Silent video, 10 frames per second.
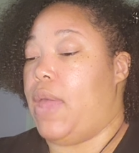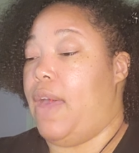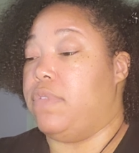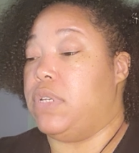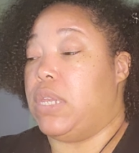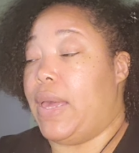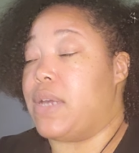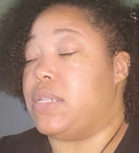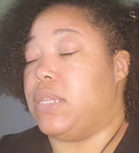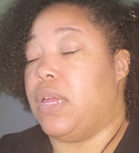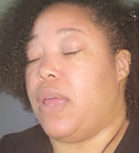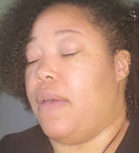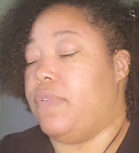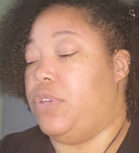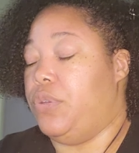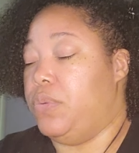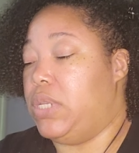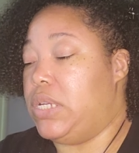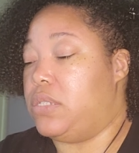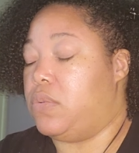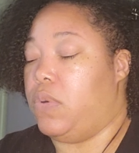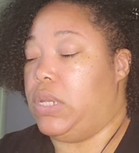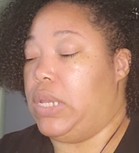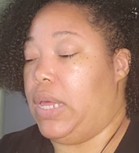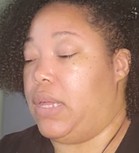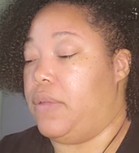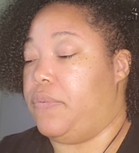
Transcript: have a, like I said, have a new lease on life.